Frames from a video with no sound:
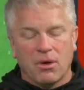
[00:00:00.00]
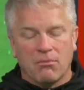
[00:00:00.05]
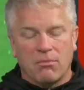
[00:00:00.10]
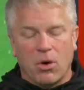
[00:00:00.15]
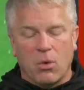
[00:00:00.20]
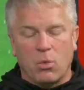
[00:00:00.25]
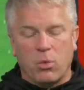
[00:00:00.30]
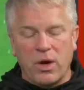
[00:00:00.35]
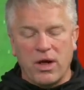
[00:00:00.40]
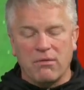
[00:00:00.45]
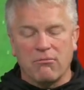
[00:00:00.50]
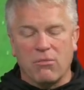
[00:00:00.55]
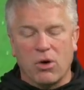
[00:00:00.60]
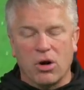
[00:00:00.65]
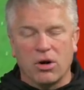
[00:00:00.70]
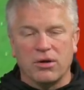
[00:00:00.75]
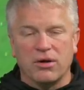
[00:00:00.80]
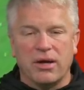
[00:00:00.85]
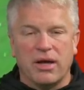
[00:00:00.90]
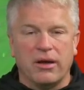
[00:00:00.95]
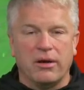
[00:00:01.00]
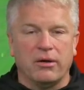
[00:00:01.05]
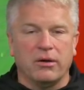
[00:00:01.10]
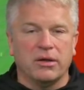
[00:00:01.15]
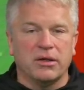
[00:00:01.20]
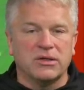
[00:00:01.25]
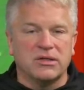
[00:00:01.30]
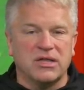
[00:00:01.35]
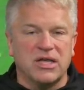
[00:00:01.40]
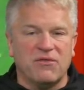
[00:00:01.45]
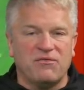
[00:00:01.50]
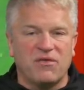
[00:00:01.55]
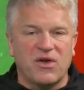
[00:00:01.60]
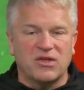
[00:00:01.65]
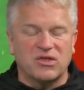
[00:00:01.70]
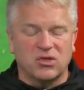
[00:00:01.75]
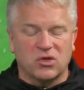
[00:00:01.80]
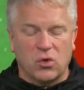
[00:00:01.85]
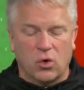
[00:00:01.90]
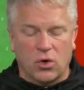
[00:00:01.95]
But Wink Martindale is the
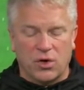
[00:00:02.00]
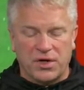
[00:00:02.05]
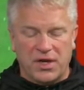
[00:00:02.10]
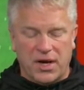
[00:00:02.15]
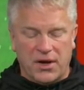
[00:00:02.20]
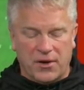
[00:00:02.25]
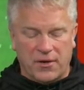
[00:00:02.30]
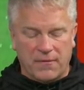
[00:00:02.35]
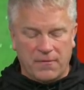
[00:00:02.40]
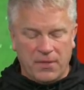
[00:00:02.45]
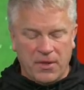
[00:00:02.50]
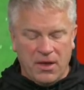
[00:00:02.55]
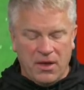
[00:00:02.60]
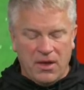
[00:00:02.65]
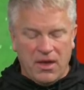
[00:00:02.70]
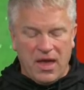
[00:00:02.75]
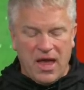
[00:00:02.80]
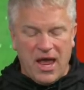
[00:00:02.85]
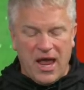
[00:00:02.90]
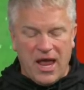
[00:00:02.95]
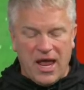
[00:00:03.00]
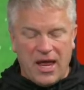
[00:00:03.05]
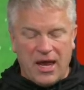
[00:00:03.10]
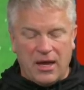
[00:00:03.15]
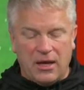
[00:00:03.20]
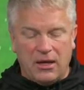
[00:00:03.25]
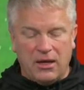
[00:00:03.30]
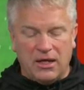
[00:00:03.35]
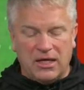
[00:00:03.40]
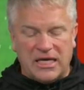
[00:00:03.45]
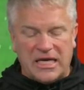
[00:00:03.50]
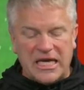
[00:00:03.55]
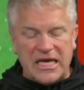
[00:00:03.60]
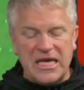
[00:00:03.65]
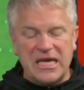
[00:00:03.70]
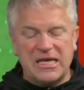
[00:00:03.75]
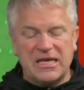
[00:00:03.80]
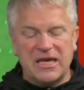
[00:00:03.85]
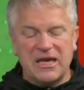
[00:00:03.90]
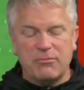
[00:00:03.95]
defensive coordinator, and
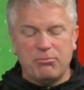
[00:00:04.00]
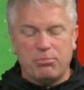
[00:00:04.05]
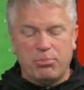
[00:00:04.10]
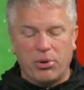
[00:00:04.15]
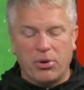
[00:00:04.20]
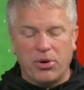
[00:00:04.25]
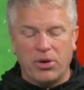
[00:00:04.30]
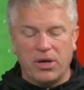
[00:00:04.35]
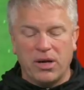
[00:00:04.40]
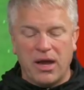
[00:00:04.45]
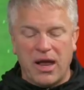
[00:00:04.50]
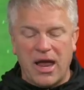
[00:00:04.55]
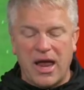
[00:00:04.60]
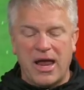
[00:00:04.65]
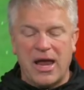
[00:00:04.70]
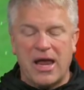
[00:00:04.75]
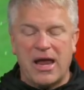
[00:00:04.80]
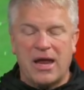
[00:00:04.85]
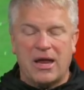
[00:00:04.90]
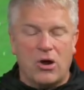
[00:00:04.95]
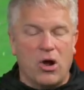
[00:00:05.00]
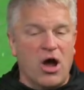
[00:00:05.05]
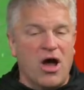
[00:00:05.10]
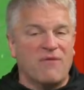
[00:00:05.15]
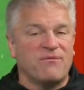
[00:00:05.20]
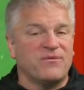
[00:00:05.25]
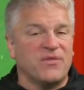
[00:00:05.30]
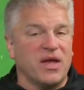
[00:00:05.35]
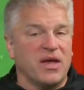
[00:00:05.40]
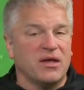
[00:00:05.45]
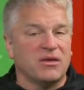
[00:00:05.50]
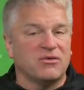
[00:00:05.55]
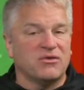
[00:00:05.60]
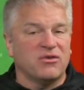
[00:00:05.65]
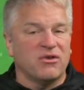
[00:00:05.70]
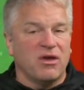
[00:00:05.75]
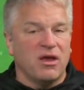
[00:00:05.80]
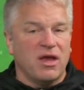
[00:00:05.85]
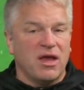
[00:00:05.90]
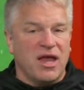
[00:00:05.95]
he can put a, an
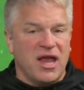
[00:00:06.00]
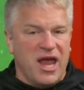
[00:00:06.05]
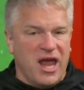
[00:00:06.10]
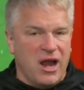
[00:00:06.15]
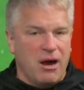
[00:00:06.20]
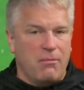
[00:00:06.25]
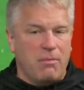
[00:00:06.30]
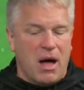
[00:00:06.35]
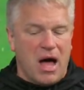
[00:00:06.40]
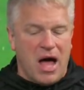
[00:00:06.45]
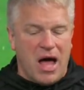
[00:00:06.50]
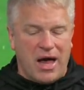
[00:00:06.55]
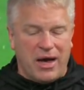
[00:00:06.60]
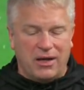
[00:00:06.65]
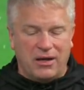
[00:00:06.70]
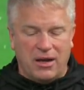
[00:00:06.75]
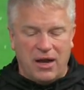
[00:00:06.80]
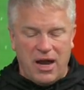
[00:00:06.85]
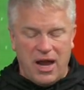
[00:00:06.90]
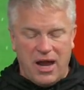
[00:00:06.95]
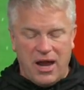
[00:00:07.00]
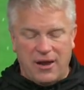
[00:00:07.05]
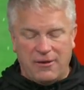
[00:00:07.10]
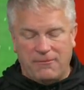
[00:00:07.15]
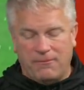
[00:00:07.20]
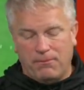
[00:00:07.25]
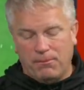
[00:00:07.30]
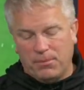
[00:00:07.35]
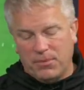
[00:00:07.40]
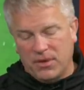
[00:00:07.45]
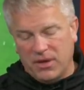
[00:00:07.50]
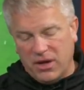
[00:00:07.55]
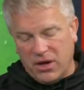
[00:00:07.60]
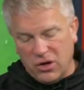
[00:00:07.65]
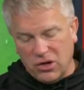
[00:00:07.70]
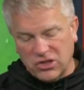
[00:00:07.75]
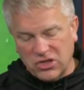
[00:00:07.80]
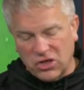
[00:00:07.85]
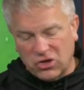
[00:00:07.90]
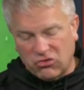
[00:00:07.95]
offense in a bind. And
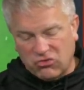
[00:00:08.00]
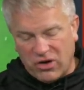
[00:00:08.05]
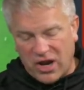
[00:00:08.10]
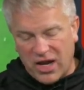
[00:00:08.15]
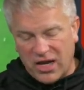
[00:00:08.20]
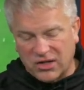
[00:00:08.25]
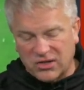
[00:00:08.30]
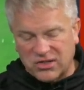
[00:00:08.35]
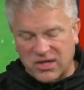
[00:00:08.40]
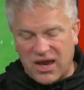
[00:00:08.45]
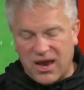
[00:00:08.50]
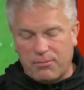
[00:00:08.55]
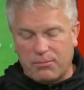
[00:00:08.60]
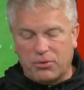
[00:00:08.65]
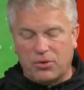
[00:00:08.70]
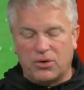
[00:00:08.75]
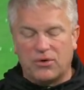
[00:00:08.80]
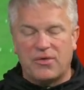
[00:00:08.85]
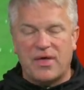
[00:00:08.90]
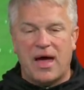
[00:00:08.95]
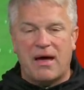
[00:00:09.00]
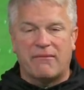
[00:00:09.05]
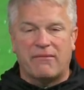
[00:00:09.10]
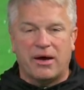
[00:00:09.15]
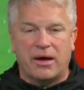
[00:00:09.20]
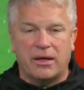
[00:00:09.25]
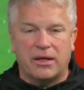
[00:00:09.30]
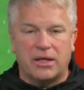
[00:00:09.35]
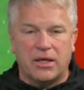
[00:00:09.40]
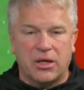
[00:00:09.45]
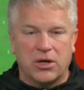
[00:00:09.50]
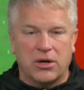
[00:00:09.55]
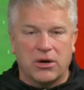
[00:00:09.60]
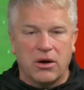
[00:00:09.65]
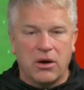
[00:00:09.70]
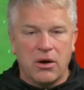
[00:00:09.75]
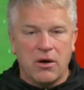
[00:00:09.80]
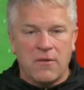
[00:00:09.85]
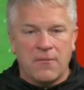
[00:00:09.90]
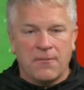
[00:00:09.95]
here's a great example of that right here